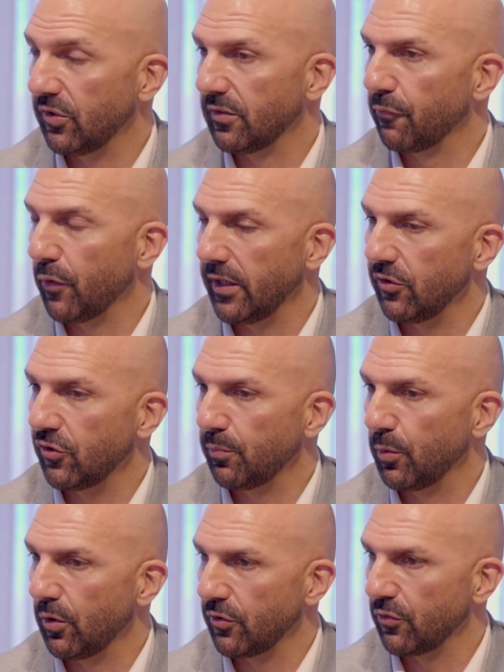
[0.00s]
is a
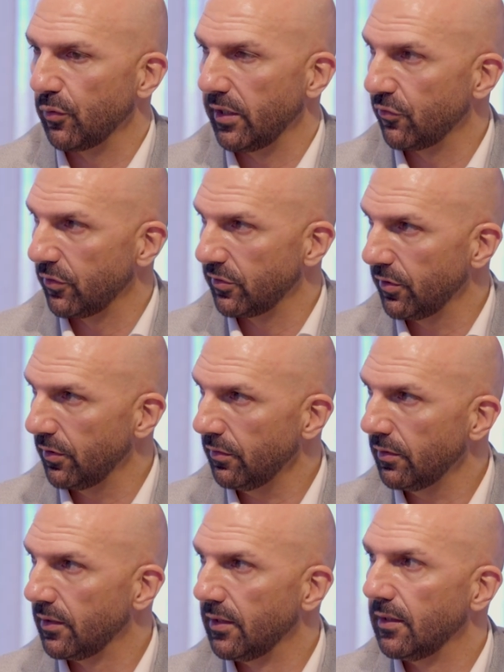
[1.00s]
French boulangerie and
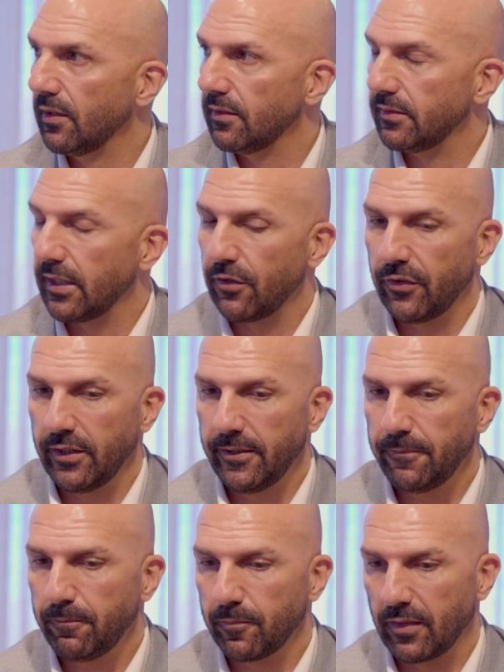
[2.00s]
traiteur down
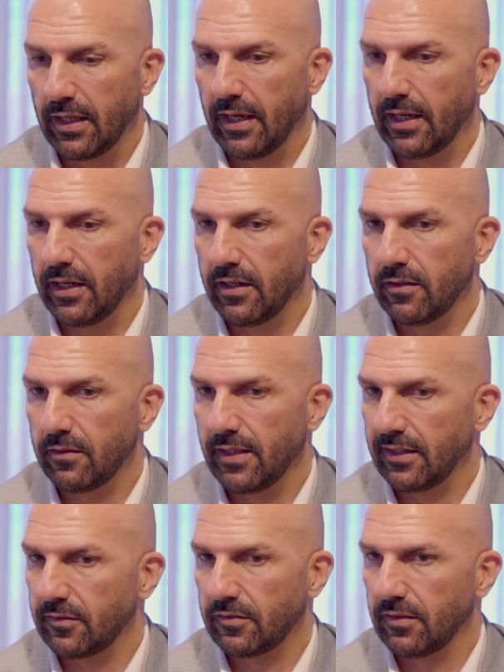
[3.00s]
there, and
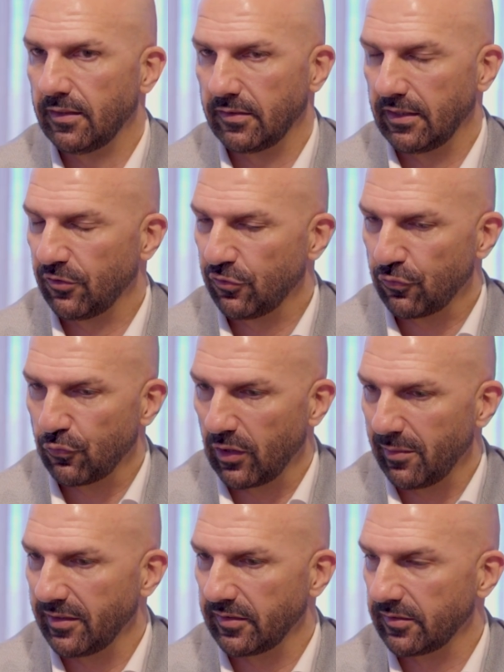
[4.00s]
it's
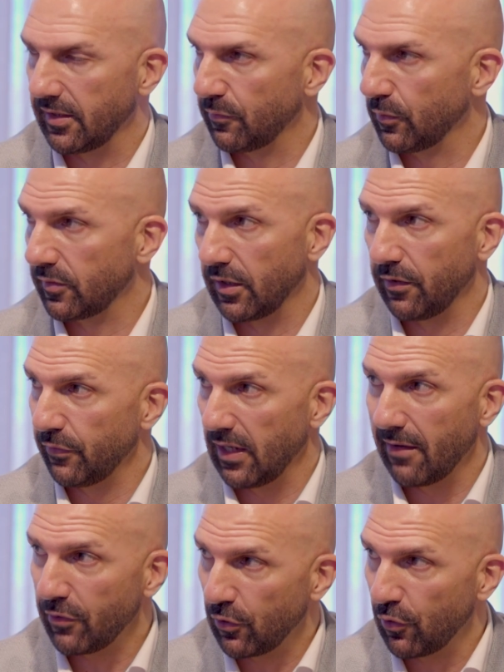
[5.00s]
extremely successful. So if
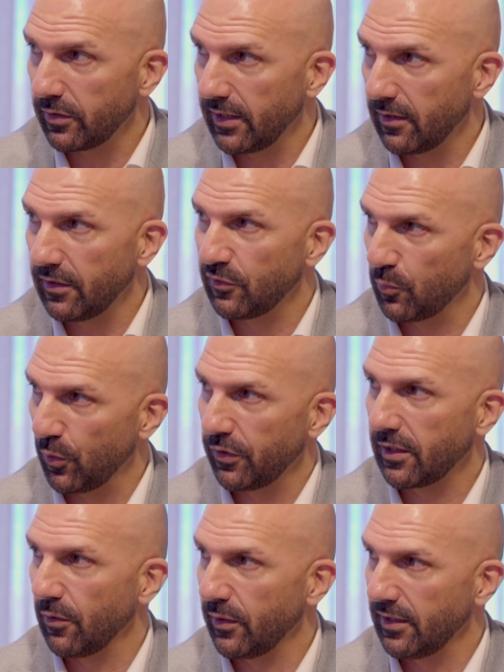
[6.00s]
you haven't gone down, it's
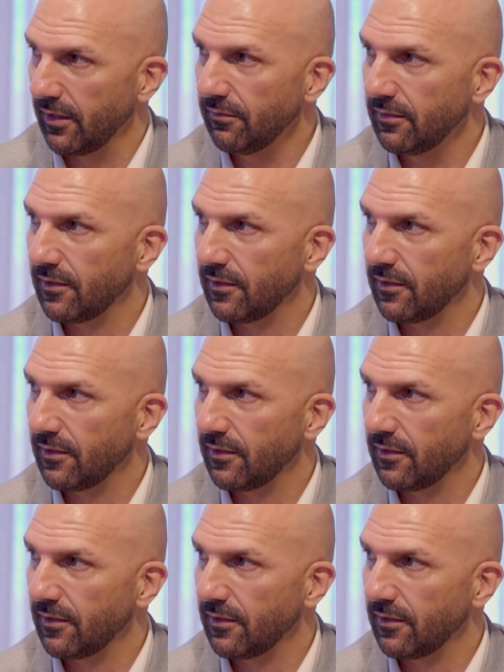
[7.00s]
worth going down.